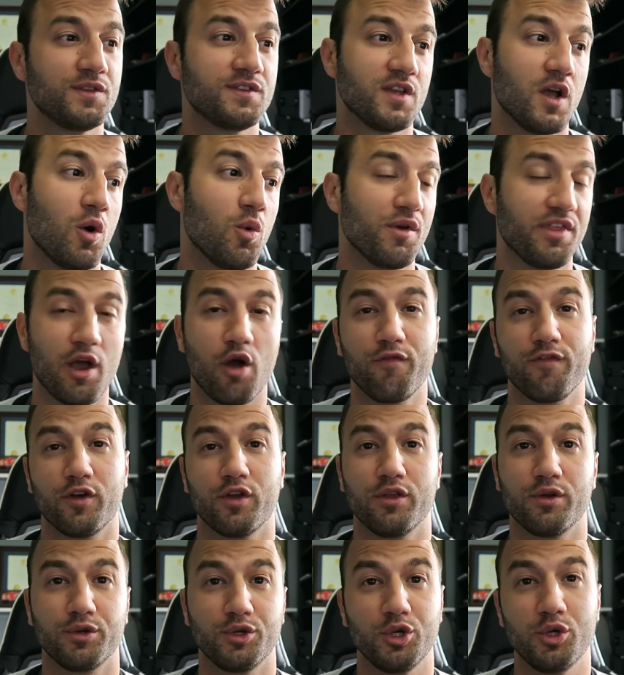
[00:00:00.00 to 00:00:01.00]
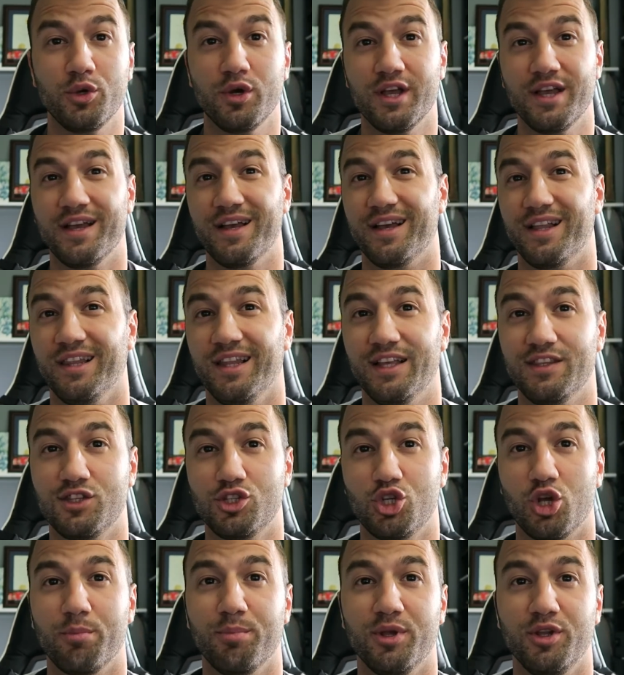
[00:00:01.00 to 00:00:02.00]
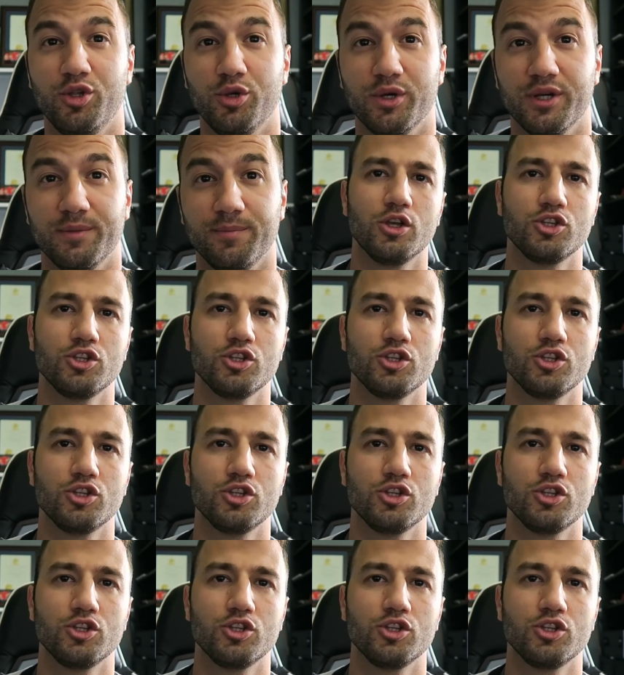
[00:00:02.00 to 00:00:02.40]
So without further ado, let's jump into it.